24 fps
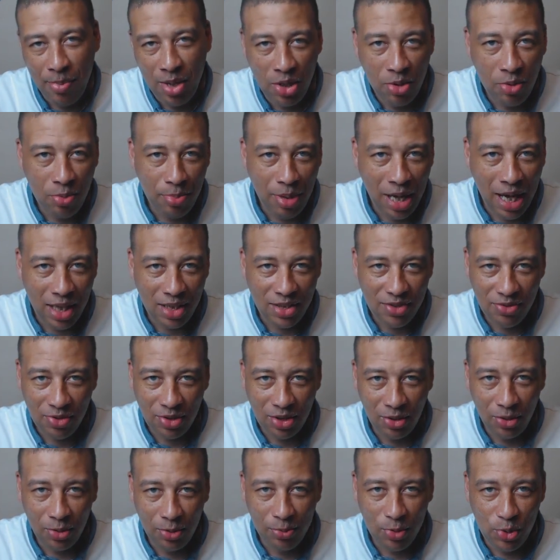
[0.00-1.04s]
mailbox
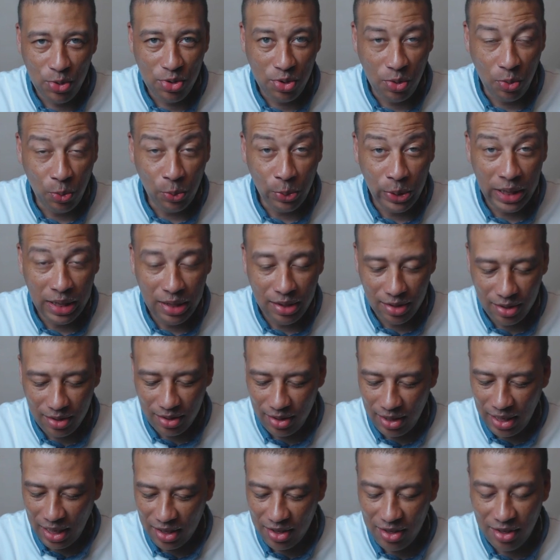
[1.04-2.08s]
for almost a week.
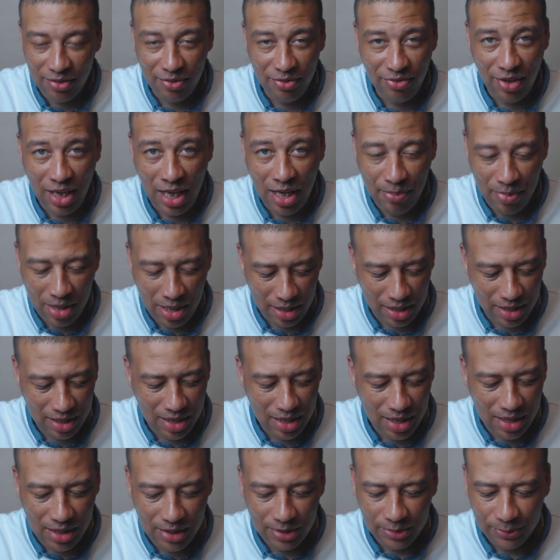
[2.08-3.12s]
I couldn't find my
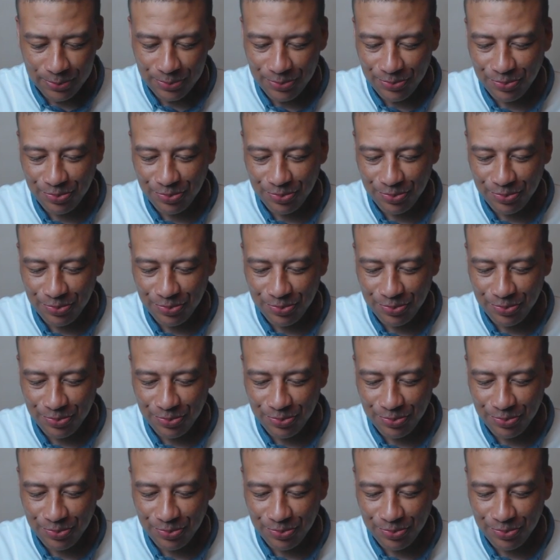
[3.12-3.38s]
key,